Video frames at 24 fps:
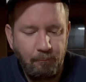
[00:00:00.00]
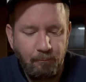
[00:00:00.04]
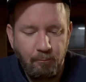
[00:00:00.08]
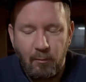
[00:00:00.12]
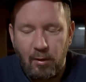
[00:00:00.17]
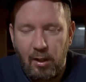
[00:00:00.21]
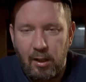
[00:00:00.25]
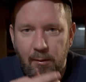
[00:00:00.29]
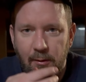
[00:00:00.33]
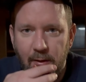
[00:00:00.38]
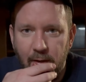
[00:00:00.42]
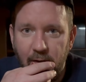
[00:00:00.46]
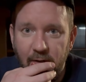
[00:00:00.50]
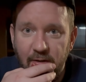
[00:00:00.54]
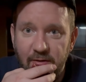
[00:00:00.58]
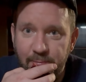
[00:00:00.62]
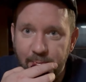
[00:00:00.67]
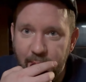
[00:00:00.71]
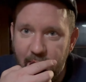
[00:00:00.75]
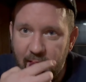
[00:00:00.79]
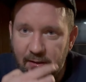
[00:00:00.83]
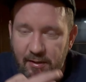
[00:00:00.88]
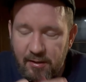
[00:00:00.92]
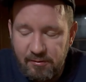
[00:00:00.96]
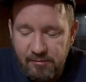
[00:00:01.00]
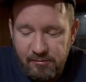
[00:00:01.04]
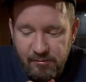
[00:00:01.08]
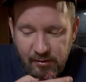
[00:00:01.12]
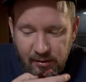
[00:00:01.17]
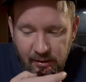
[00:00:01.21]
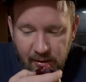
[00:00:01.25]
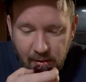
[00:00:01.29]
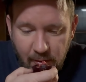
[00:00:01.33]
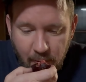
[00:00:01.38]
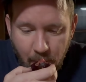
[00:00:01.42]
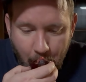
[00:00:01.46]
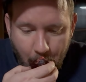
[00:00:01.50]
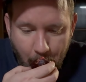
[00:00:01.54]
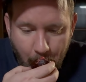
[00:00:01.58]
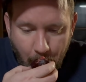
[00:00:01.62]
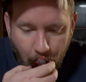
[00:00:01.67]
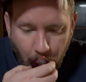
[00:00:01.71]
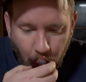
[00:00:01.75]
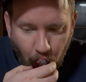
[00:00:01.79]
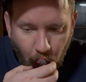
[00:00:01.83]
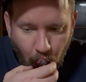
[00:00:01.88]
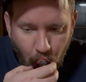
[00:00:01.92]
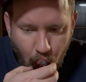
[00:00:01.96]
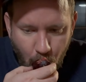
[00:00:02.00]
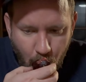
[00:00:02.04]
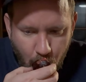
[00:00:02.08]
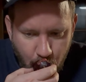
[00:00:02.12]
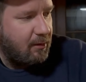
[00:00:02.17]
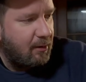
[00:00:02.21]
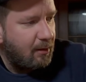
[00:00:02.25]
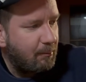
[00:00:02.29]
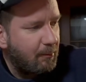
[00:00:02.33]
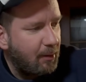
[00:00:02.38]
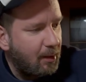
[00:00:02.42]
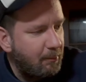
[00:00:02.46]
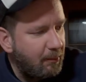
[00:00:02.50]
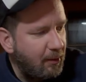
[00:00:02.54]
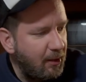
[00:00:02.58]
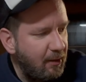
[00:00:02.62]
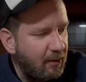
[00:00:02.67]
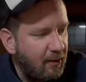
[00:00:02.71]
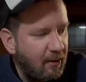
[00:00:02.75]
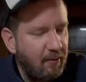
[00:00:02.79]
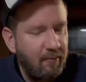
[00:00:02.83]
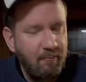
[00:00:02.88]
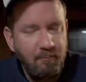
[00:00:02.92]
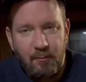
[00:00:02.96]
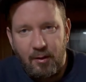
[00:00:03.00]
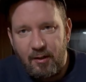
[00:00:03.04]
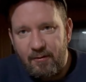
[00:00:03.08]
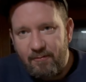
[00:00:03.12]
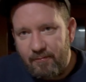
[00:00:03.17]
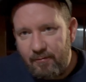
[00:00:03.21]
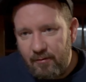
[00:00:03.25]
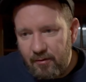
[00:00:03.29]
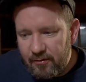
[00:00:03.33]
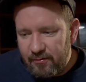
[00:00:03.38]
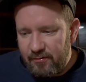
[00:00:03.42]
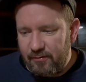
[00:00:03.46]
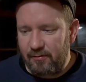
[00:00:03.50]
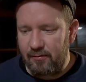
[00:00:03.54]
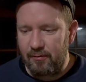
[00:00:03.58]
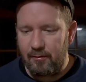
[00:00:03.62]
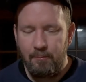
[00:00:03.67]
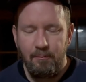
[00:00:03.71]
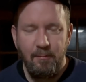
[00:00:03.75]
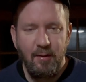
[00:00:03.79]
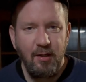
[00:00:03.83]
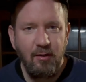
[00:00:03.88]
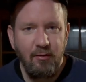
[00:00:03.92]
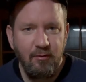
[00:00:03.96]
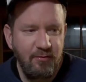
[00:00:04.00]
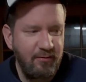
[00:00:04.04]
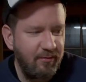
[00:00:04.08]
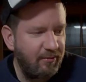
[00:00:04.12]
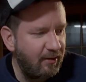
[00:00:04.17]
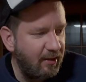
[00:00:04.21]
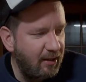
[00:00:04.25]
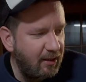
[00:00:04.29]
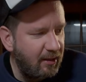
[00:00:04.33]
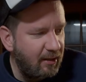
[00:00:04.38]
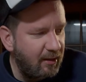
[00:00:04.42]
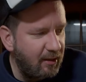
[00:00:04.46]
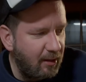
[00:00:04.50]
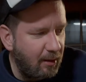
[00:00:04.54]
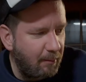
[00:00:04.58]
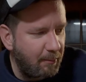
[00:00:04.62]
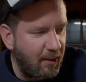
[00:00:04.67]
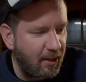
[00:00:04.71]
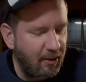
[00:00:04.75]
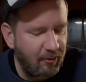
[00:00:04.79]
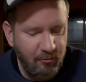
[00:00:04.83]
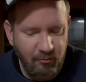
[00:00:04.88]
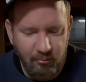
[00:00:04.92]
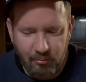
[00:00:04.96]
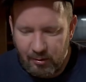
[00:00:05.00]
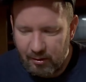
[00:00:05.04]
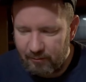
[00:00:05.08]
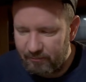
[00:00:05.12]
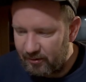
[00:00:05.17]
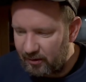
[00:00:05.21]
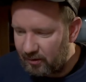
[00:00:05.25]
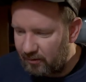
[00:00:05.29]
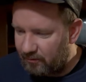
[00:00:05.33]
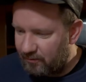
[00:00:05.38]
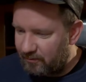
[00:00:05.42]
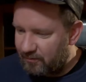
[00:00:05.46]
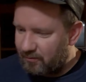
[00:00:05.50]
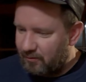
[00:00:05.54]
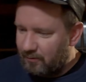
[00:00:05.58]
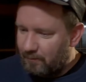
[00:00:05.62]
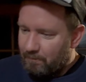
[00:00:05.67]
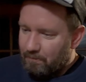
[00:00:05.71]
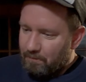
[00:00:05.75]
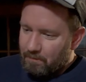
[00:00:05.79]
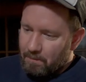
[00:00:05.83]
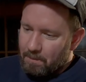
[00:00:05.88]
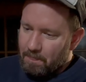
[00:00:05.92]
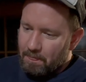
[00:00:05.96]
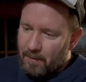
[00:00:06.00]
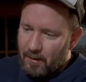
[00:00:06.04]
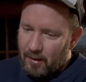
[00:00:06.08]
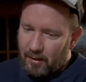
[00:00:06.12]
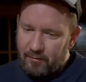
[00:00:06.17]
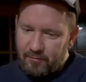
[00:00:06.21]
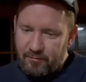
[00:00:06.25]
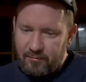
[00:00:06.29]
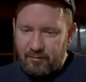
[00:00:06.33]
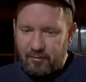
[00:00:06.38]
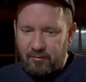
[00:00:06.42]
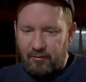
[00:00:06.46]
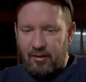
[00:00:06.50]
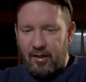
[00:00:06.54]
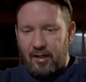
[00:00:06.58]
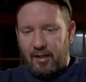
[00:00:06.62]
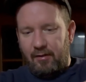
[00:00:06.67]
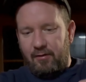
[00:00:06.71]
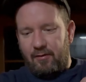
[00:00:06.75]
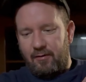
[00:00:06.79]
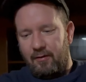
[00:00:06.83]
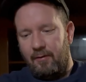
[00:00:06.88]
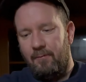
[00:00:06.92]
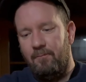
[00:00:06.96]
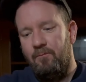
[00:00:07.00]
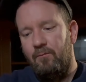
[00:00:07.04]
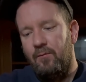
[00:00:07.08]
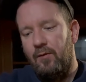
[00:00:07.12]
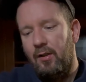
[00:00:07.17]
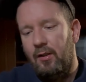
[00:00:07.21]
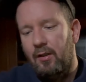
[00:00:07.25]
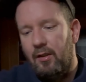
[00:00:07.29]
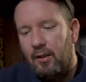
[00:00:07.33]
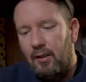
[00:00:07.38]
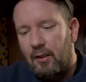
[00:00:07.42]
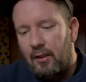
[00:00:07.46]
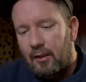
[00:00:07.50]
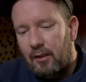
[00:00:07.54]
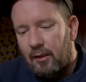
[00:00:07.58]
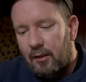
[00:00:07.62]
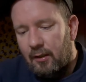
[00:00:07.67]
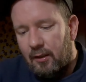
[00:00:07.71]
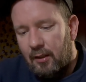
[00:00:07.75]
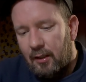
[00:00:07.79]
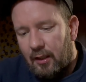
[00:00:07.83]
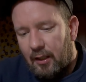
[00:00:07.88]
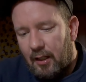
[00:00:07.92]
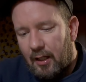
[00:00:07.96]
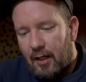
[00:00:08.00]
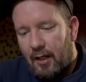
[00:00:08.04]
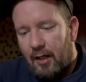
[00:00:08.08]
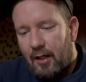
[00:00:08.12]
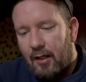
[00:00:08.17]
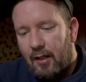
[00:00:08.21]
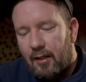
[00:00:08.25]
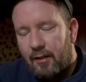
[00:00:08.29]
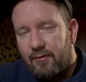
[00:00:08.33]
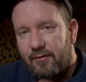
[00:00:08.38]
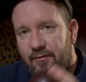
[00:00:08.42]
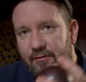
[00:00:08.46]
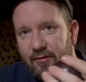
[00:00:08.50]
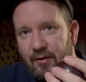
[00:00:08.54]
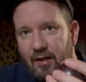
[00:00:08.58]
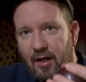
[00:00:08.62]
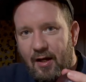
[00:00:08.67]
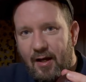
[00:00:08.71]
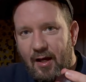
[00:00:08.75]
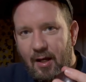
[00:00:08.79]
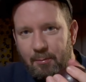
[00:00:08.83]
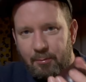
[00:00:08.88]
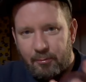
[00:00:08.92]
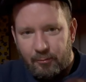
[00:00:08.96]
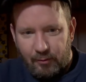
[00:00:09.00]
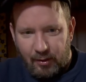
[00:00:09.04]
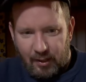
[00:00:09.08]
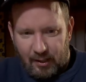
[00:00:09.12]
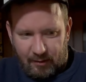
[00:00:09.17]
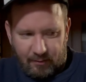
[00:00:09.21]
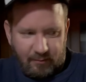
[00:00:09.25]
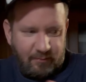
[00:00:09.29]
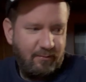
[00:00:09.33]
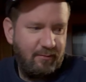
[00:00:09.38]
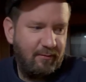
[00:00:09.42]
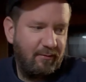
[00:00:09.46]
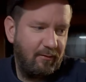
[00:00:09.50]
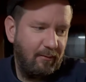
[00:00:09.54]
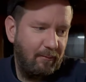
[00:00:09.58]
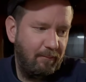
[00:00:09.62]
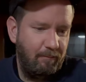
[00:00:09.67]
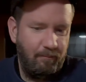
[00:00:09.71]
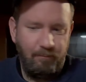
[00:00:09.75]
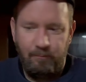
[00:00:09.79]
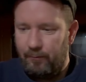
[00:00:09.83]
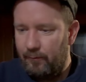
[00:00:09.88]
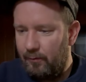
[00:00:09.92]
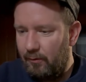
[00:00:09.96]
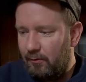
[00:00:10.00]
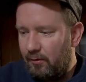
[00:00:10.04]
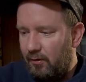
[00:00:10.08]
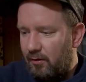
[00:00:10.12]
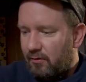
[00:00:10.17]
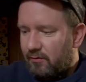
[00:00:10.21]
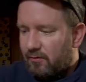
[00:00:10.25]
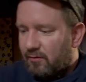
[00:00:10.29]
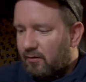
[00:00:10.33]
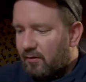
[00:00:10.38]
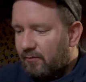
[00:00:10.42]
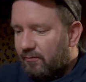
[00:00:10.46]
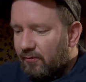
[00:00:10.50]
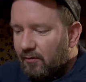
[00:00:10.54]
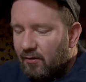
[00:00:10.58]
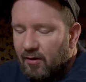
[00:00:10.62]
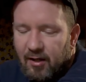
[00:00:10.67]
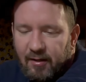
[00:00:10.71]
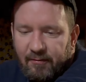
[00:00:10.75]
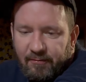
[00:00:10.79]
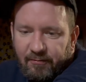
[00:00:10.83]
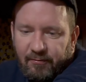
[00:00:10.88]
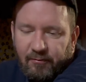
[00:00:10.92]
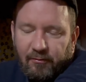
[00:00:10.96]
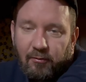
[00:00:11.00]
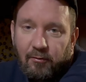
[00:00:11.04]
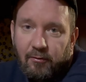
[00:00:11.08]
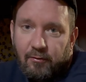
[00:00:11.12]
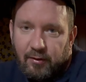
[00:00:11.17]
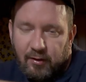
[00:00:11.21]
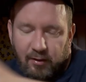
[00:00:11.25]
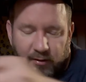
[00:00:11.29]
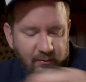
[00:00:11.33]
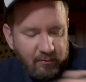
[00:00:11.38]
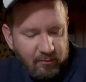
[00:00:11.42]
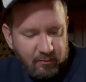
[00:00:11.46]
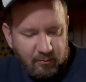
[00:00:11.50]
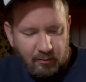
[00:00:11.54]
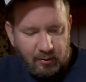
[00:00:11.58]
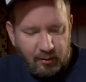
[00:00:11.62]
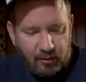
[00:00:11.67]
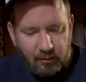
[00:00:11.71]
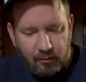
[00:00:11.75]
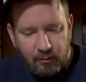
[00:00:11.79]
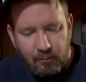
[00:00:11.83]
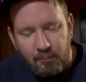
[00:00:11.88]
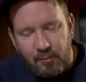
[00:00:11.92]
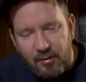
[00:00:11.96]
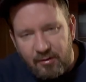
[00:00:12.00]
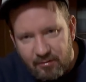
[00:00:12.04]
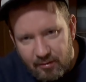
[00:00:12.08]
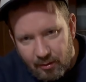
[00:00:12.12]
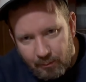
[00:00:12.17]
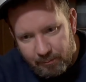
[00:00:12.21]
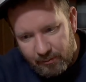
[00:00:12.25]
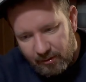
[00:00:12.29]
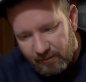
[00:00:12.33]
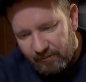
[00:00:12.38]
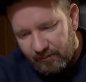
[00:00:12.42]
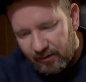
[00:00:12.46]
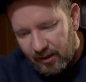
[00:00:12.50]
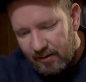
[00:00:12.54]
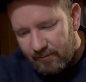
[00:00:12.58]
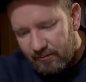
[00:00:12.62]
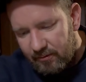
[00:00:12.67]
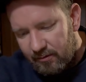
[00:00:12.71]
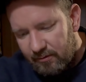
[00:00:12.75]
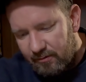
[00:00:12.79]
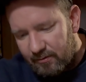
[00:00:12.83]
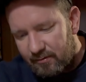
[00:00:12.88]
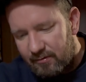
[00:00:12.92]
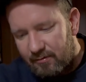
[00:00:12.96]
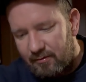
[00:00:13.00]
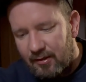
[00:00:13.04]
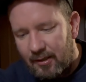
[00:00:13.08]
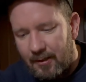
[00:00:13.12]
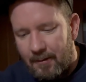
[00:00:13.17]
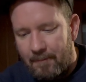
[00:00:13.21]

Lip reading: Anyway, I got to spit out that seed. Remind me that my first mangosteen in about 12 years. That's great. Star apple next. I'm going to use a different knife for all these so I don't mix up the flavors.